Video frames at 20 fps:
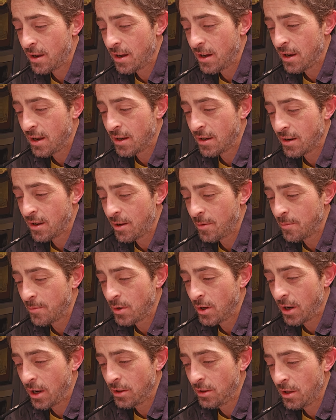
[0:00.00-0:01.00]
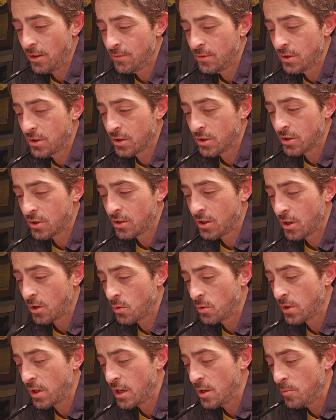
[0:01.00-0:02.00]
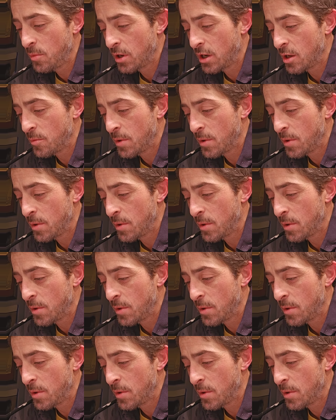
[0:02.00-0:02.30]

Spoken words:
And I'd love to just talk with anybody